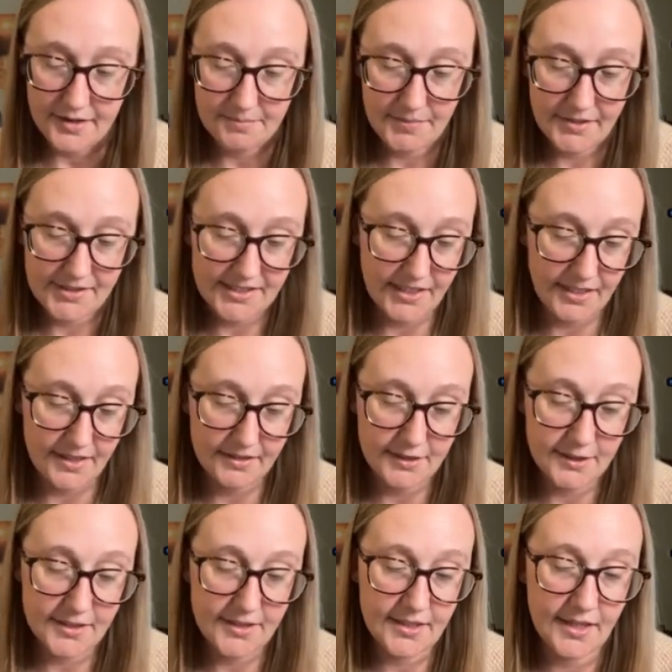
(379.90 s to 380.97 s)
me see,
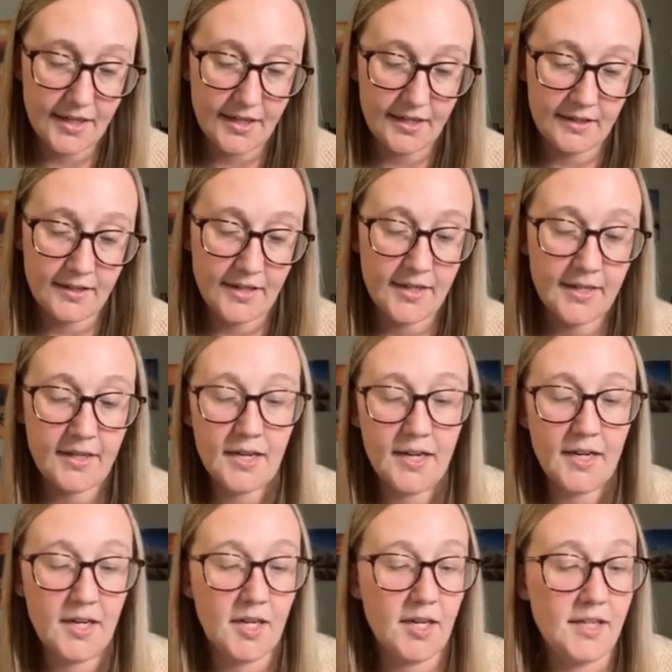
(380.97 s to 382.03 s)
just
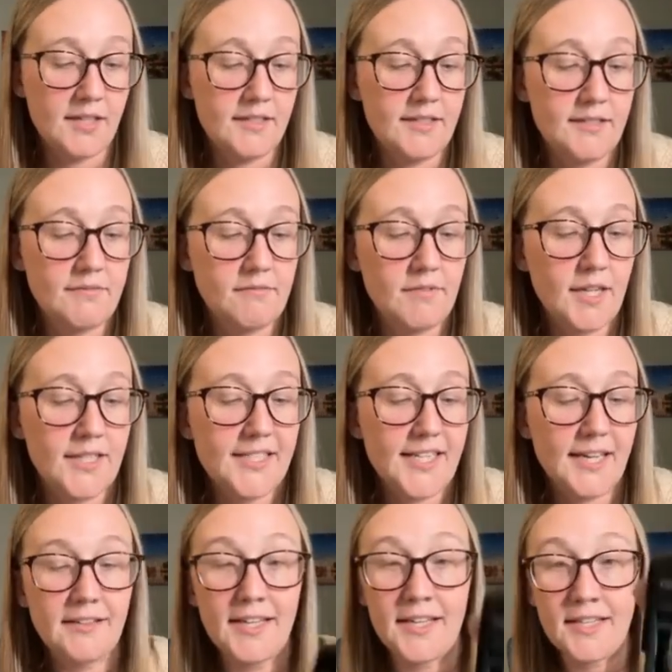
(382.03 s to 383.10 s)
a
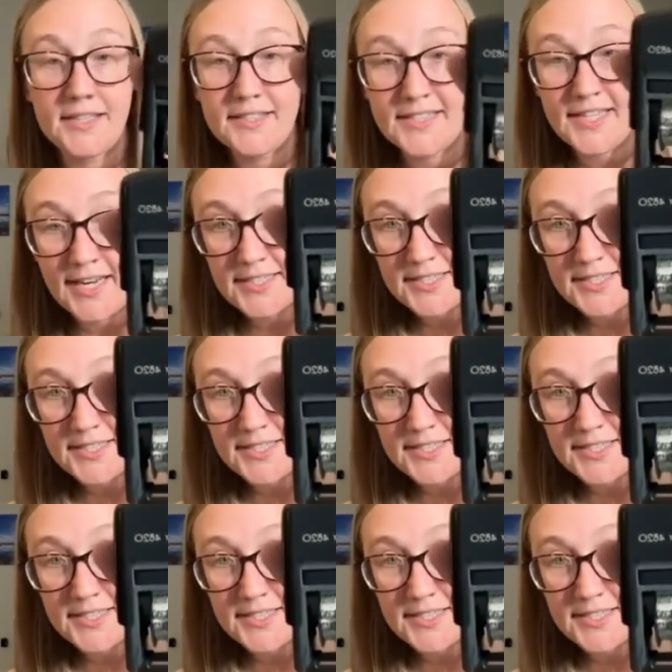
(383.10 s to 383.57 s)
daily date